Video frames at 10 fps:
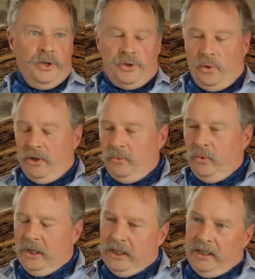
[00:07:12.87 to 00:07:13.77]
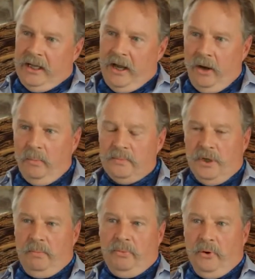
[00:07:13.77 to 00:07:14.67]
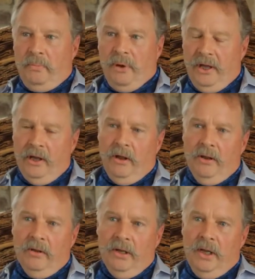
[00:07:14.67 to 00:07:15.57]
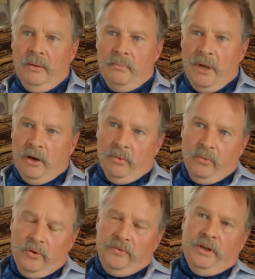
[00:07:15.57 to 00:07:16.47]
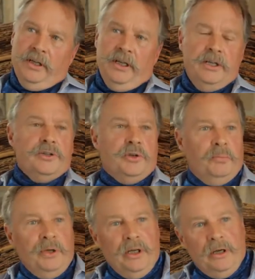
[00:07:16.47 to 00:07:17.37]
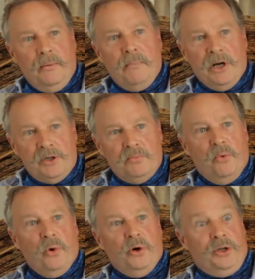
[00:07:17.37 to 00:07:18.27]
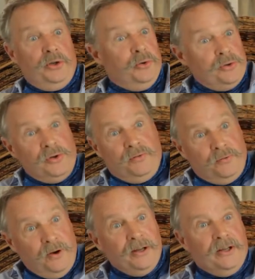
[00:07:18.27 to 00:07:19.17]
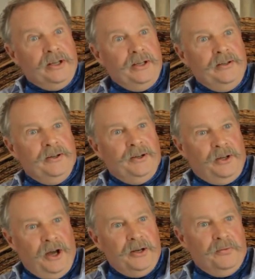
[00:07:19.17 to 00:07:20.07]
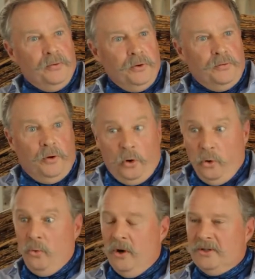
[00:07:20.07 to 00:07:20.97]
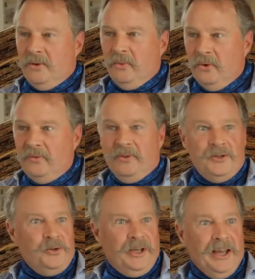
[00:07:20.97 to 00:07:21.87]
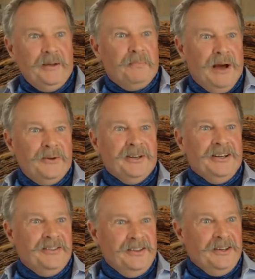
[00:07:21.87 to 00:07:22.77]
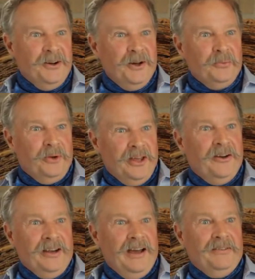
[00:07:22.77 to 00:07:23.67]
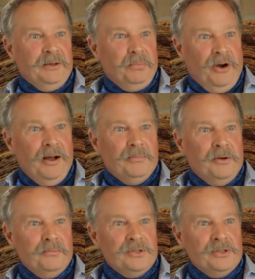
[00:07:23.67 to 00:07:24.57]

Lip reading: So it really helped to propel metal roofing into being a much more user-friendly kind of roof. Who wants a roof that you can't mount anything on without having problems?